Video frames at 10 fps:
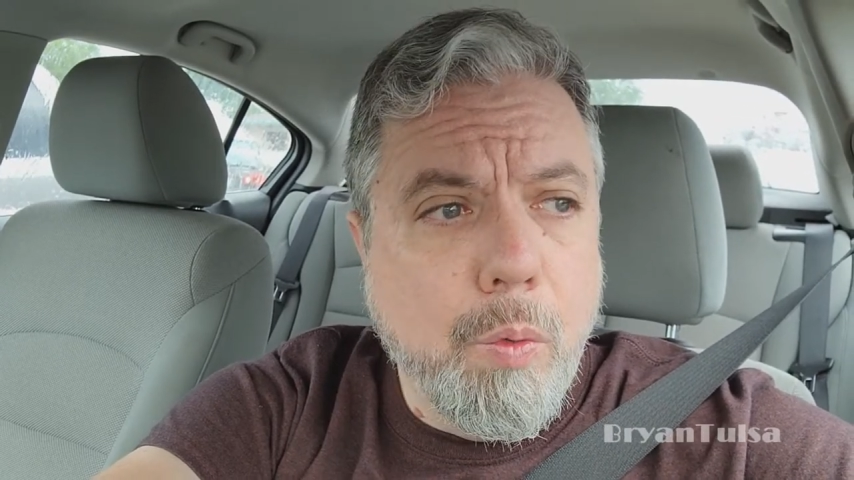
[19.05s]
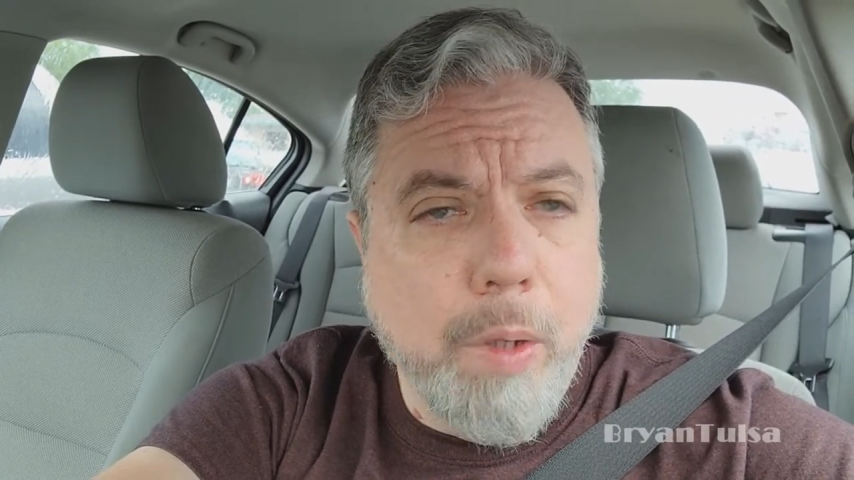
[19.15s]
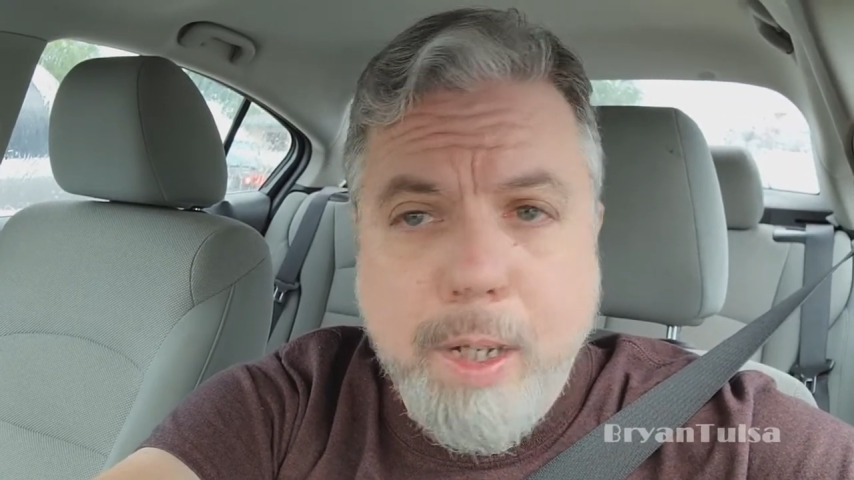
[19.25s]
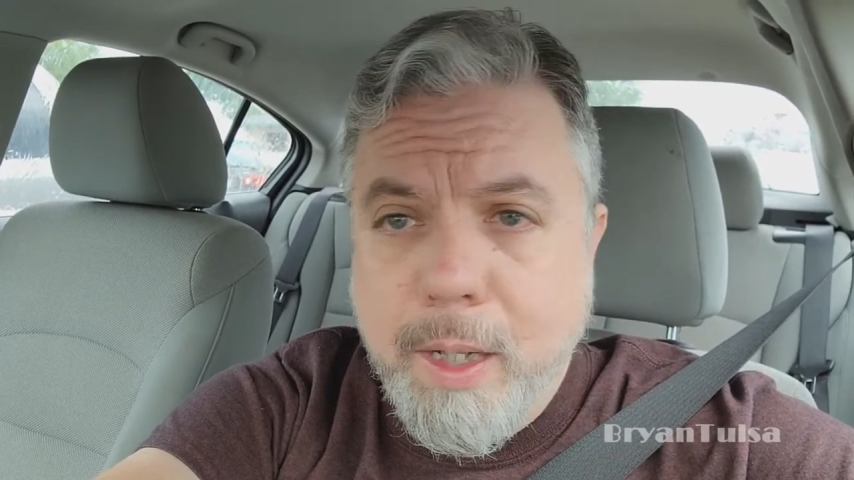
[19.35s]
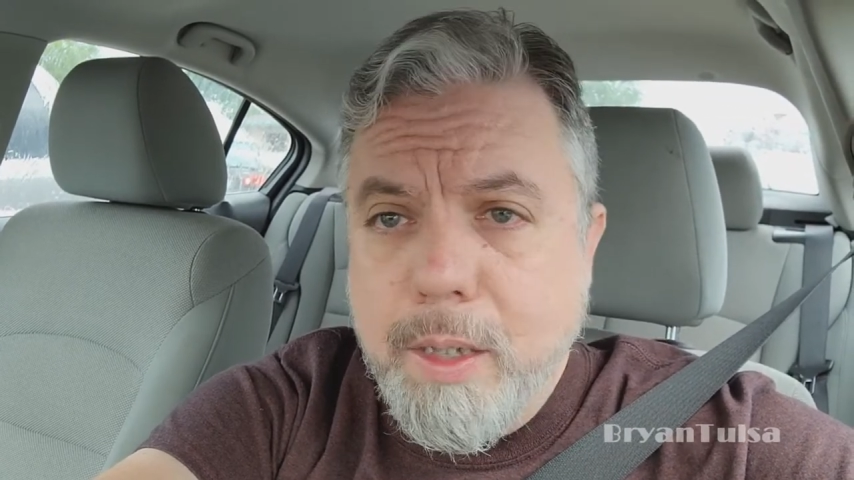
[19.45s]

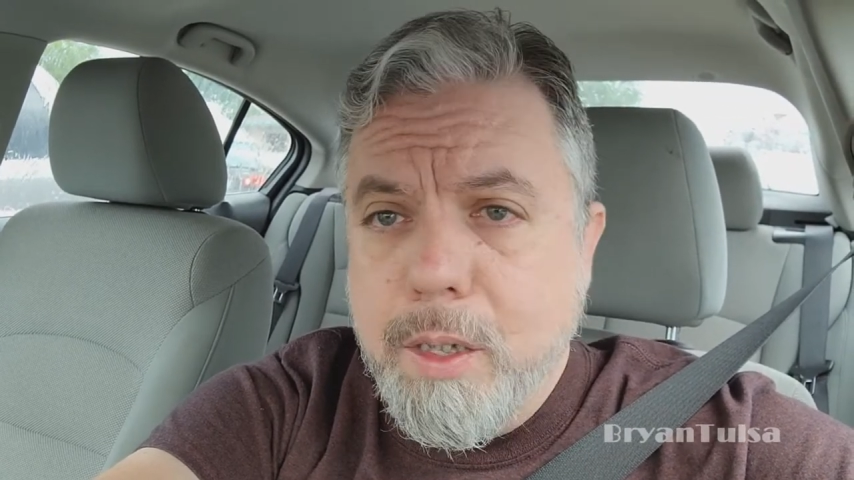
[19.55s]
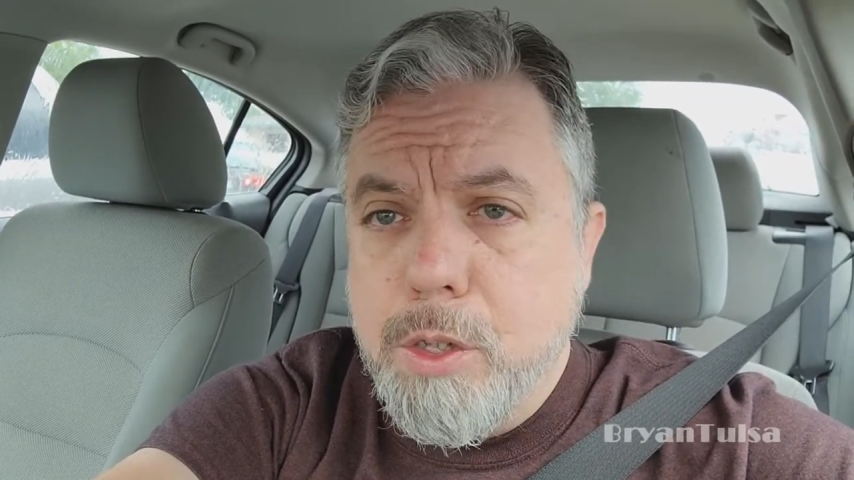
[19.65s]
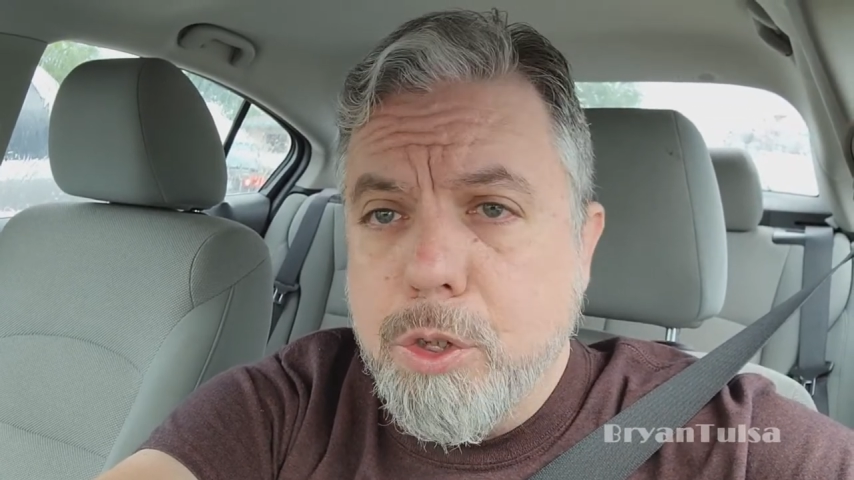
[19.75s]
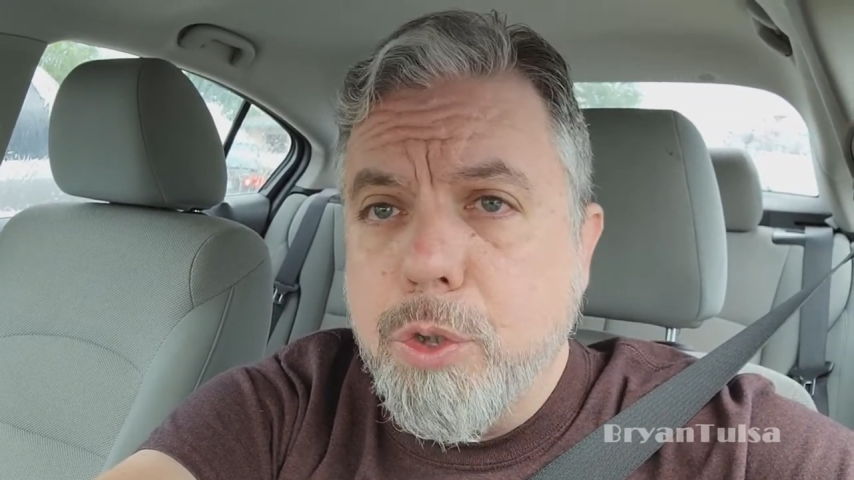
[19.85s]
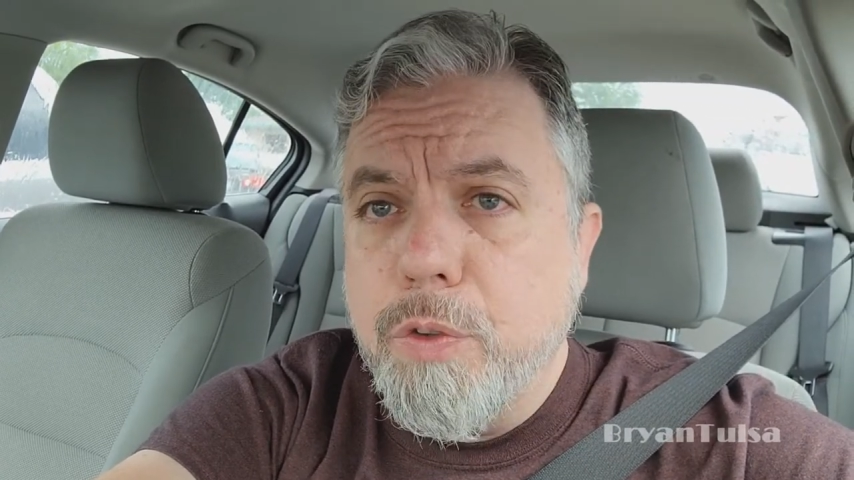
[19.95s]
when I need
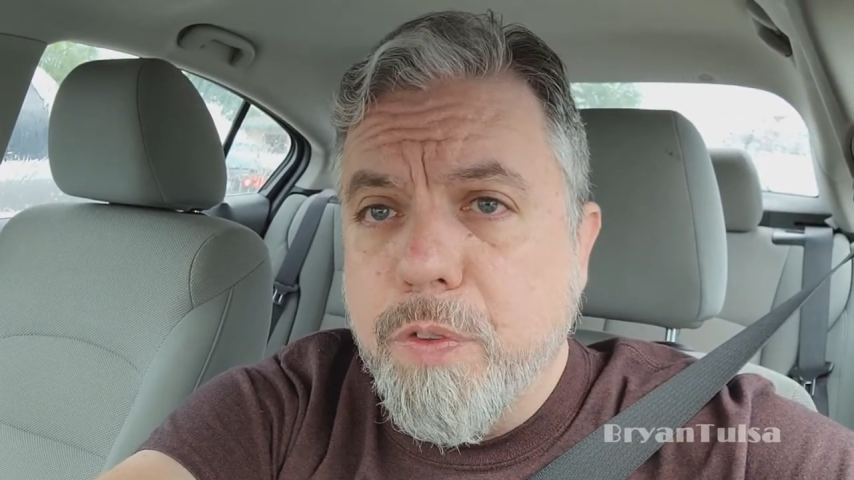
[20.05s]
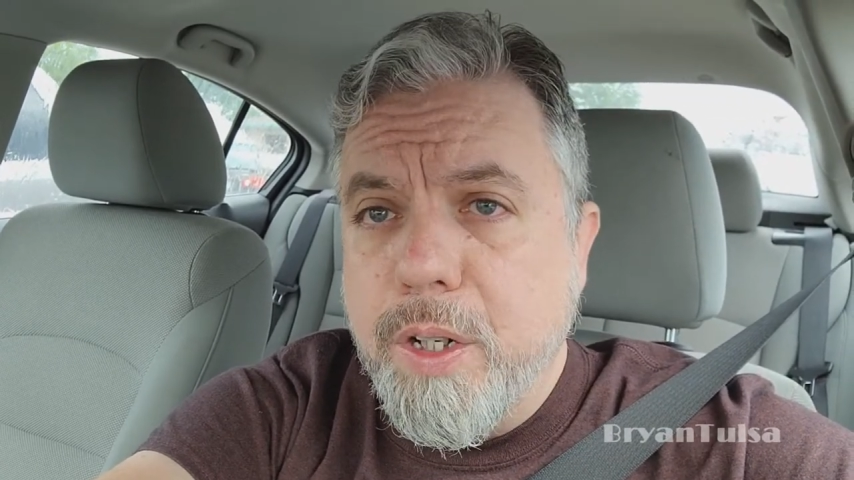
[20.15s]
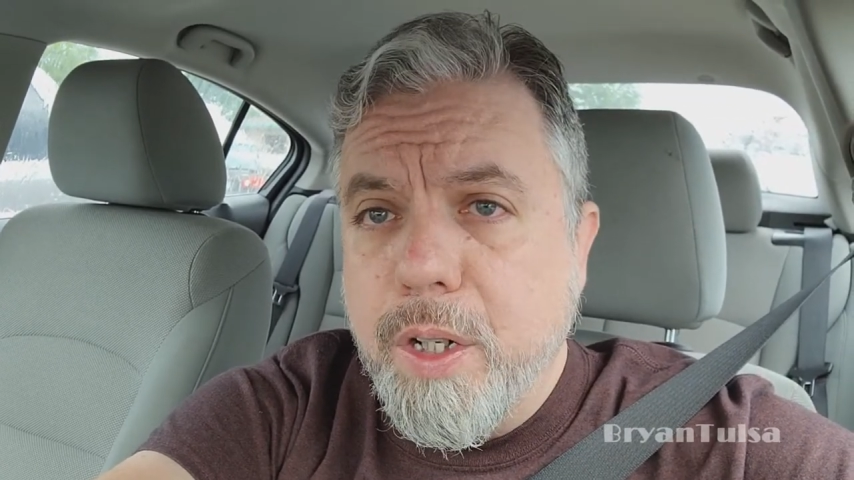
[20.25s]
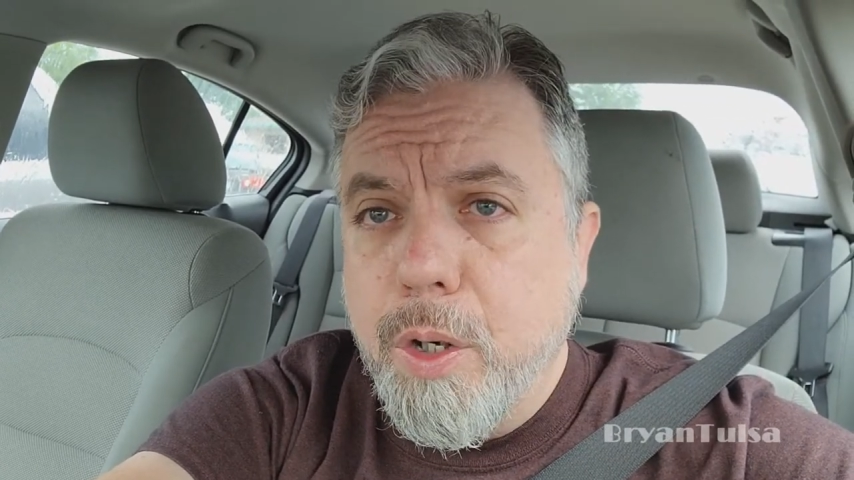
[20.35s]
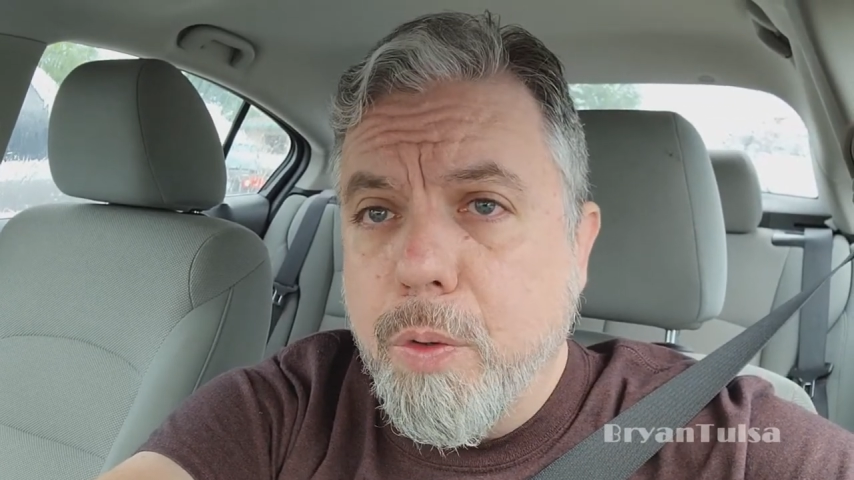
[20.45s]
to shoot
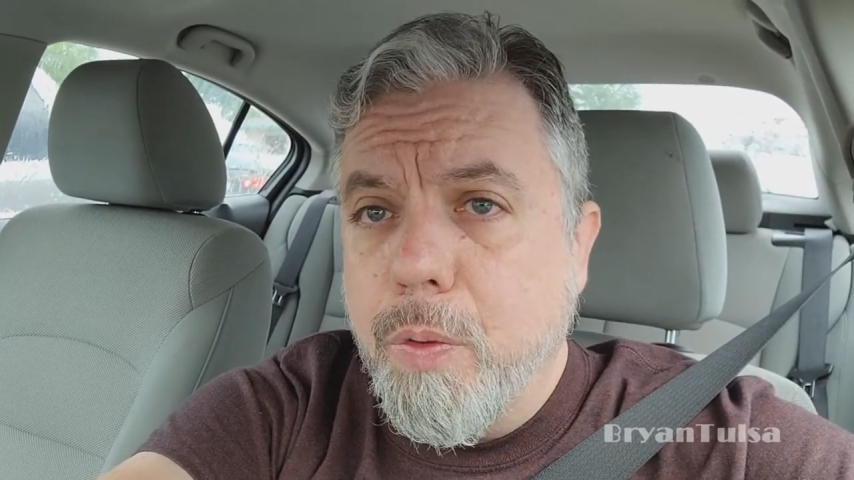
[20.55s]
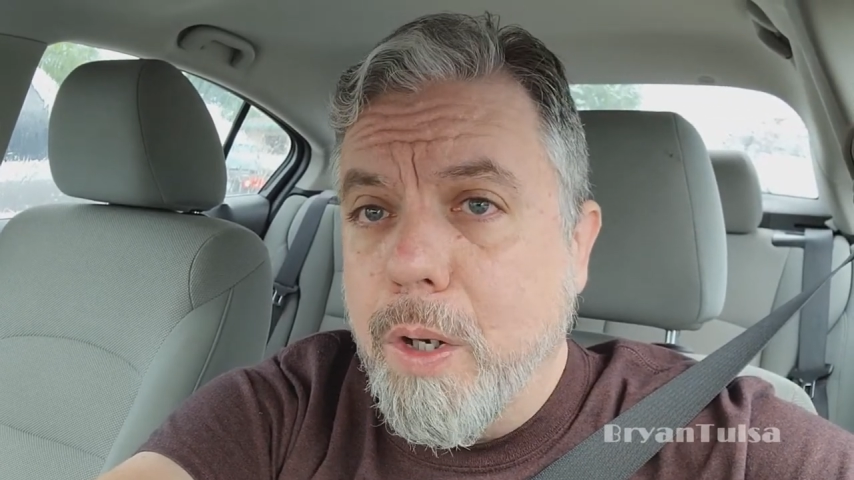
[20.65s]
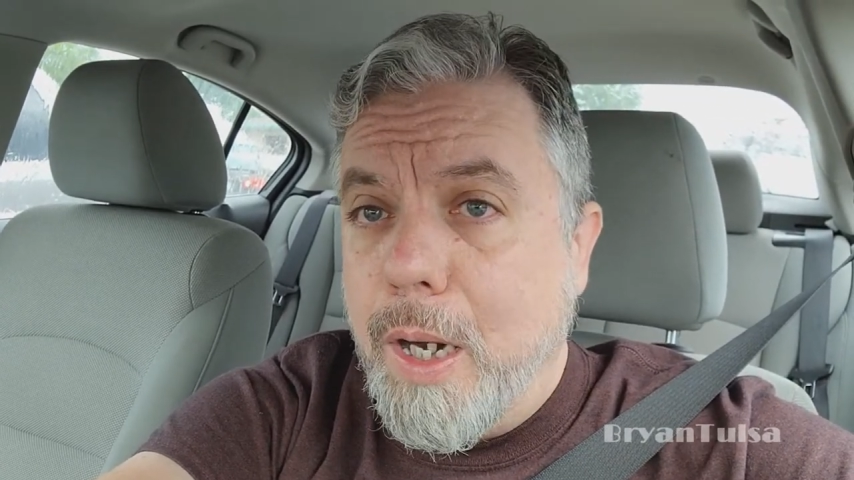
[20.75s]
video